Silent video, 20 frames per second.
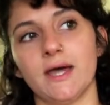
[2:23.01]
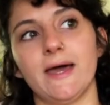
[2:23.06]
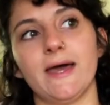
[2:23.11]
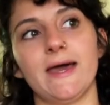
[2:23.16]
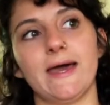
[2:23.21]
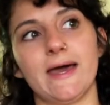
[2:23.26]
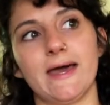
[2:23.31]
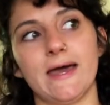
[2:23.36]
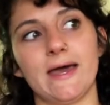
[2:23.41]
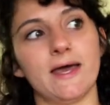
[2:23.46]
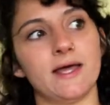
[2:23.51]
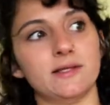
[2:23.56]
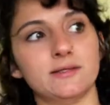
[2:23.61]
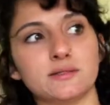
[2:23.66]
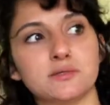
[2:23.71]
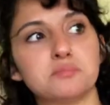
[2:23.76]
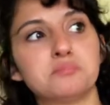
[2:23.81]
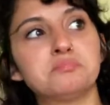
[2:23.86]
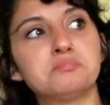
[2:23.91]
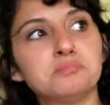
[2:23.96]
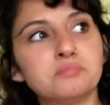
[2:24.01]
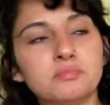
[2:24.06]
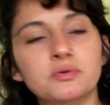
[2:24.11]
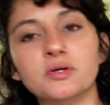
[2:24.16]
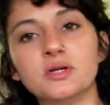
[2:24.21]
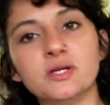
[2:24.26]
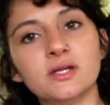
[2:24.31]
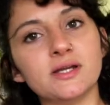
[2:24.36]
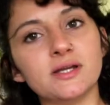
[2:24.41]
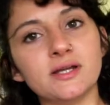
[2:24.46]
and
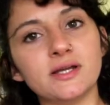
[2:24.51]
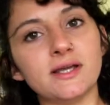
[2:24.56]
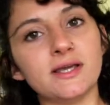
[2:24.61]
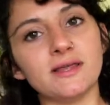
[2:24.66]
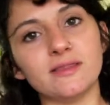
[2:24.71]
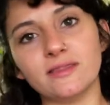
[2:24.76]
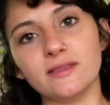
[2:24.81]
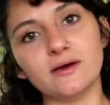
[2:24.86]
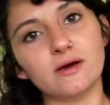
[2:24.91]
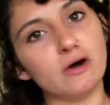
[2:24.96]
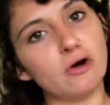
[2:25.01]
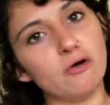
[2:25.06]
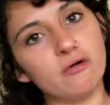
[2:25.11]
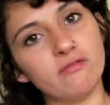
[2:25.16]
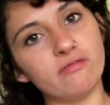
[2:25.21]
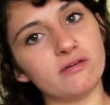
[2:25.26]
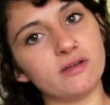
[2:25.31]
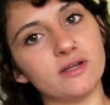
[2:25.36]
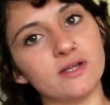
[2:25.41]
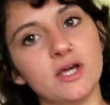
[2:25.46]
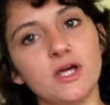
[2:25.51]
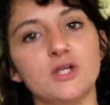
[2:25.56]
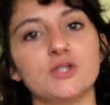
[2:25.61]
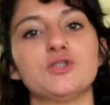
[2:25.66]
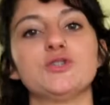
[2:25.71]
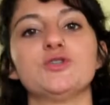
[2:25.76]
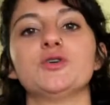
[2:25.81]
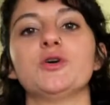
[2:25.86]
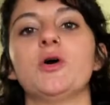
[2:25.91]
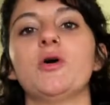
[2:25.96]
putting it in the oven.
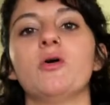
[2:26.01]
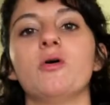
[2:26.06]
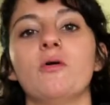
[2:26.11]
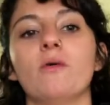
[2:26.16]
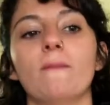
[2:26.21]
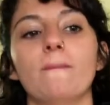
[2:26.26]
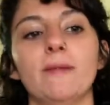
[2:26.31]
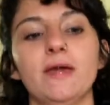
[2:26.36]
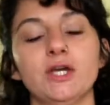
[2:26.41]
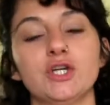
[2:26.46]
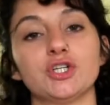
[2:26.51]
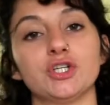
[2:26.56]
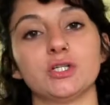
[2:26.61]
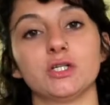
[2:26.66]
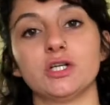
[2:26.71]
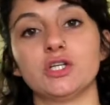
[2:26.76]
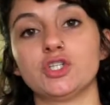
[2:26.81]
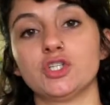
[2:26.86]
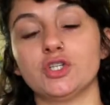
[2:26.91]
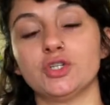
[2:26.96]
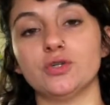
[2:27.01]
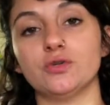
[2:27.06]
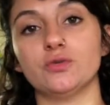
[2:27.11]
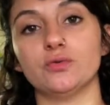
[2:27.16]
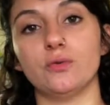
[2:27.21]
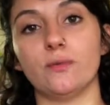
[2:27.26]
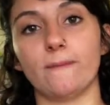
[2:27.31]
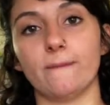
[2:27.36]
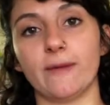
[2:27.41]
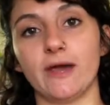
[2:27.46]
So make sure that
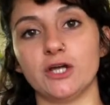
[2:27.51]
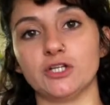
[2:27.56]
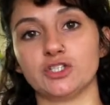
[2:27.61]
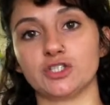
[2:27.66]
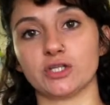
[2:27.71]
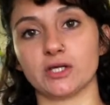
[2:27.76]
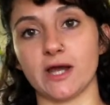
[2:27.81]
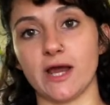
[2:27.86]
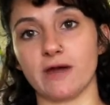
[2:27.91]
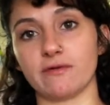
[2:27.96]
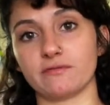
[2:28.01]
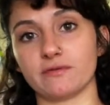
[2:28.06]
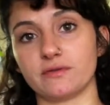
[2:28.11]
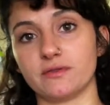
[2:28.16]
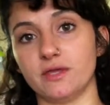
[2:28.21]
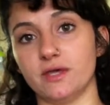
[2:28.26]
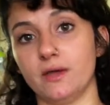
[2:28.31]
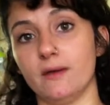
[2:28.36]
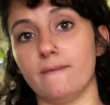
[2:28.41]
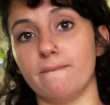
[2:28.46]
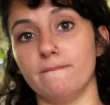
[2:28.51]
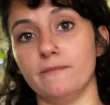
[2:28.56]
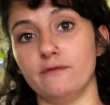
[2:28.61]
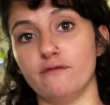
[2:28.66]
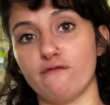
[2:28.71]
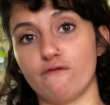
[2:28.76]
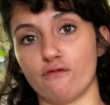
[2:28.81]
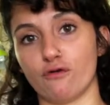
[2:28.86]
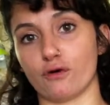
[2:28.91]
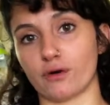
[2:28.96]
you measure everything
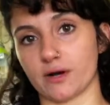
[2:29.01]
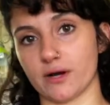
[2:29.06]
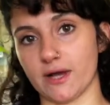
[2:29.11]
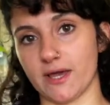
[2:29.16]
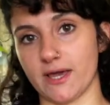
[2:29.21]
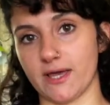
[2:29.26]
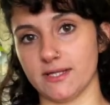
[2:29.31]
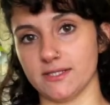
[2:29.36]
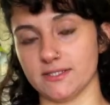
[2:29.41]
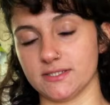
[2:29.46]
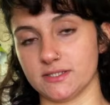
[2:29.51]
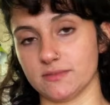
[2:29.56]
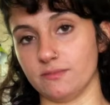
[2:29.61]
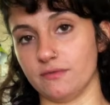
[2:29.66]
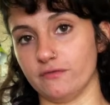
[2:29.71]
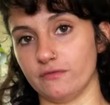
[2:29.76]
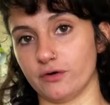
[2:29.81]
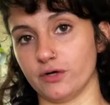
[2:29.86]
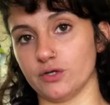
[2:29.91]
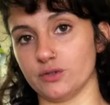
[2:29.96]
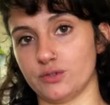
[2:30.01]
beforehand, before you